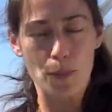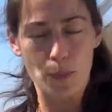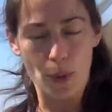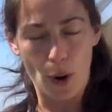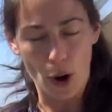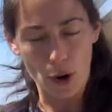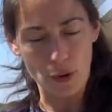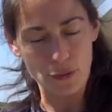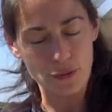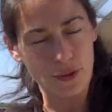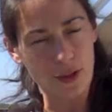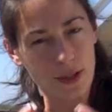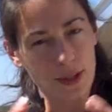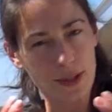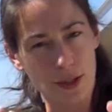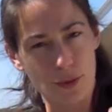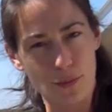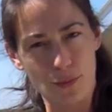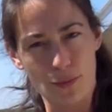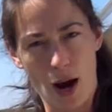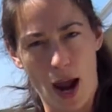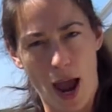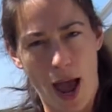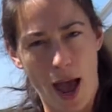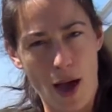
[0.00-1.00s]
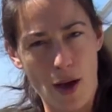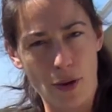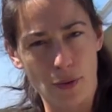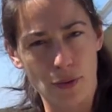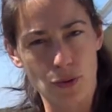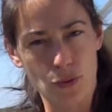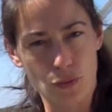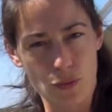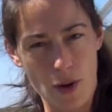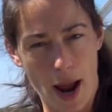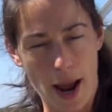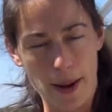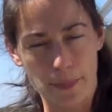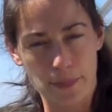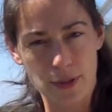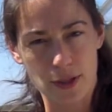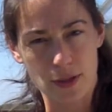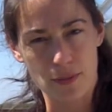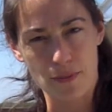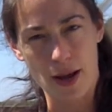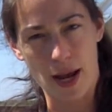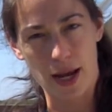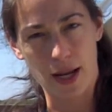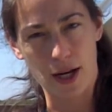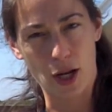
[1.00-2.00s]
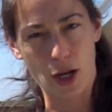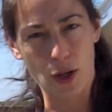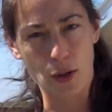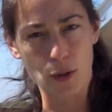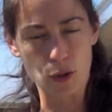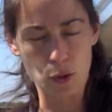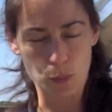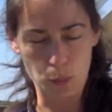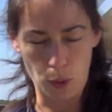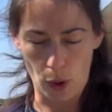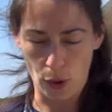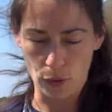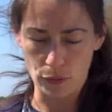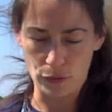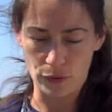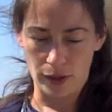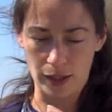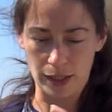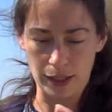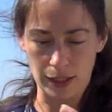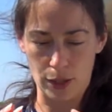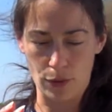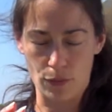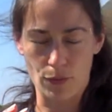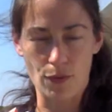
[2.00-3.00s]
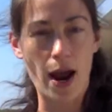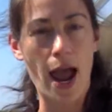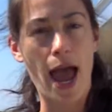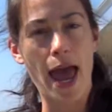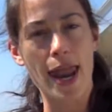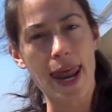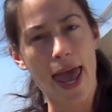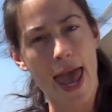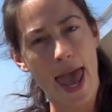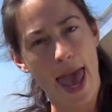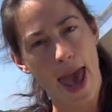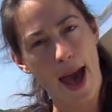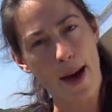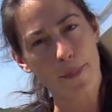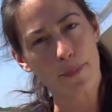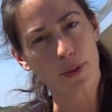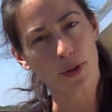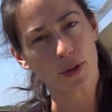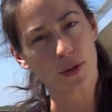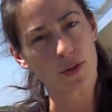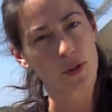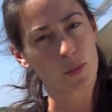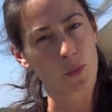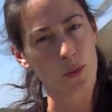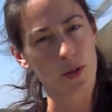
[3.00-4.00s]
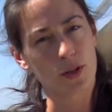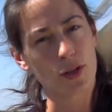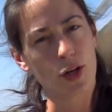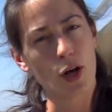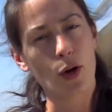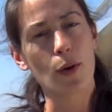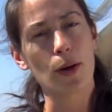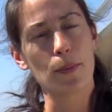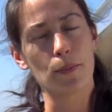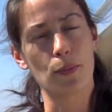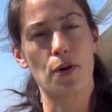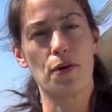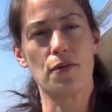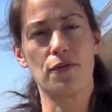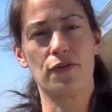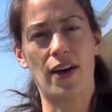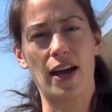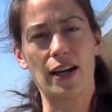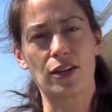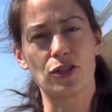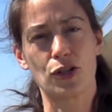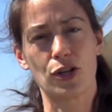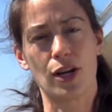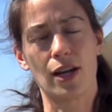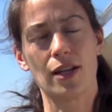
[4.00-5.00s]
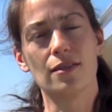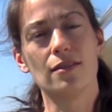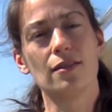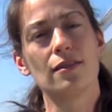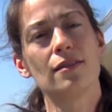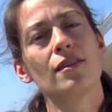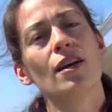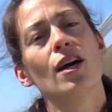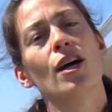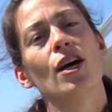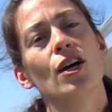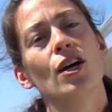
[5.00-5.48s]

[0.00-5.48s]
perfectly round, ripe tomatoes, perfectly red apples with no imperfections.